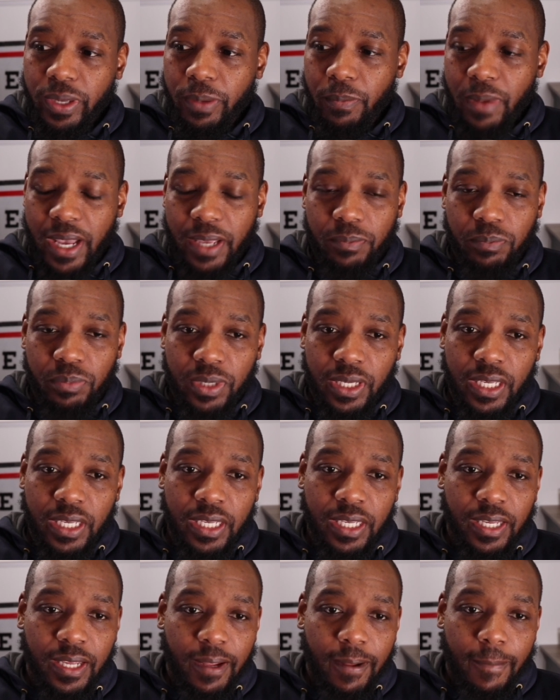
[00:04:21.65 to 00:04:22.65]
It might
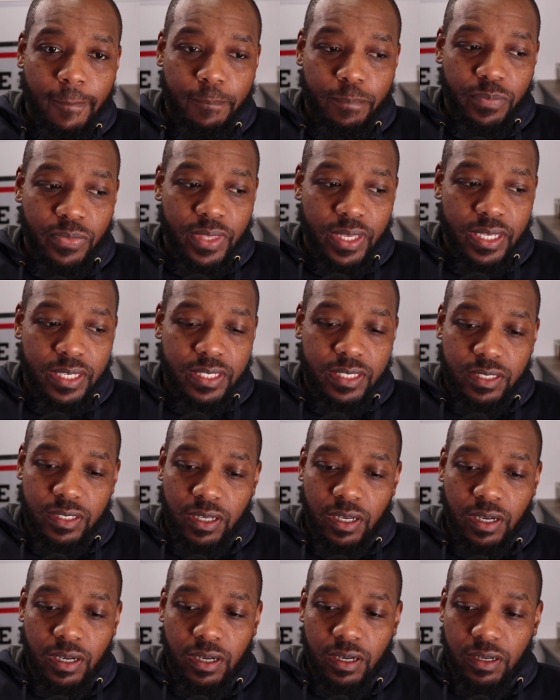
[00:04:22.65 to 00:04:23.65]
be this,
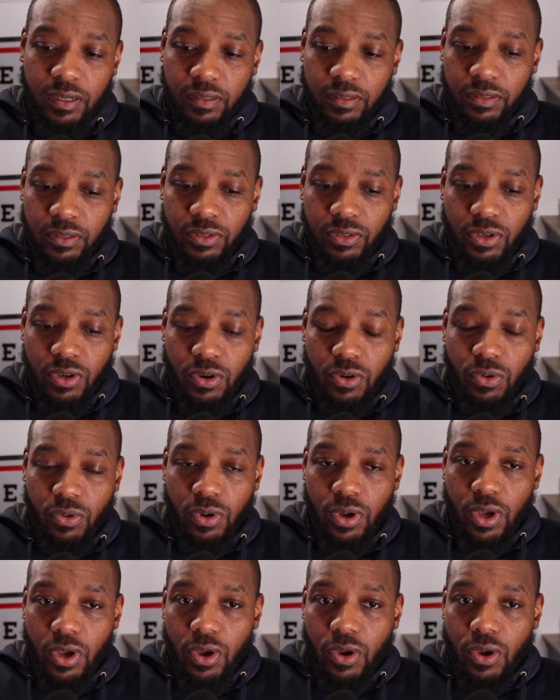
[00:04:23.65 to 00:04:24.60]
uh, you know,